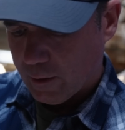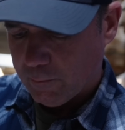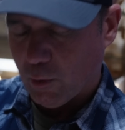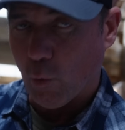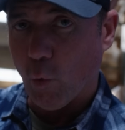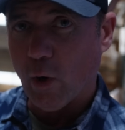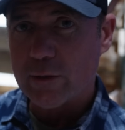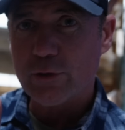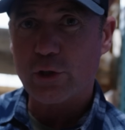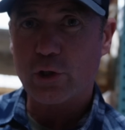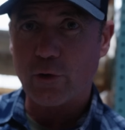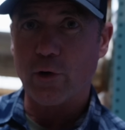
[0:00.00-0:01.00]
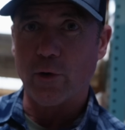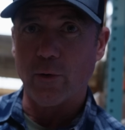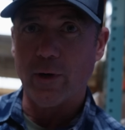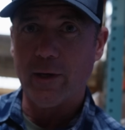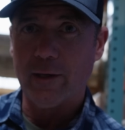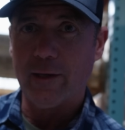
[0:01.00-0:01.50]
But one screw,
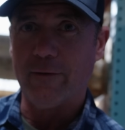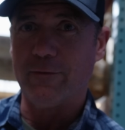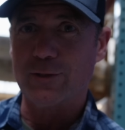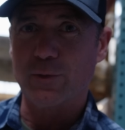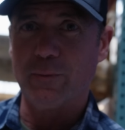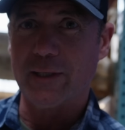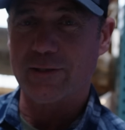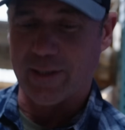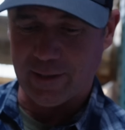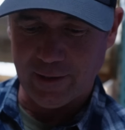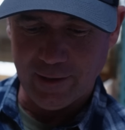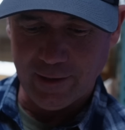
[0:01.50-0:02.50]
if it's missing,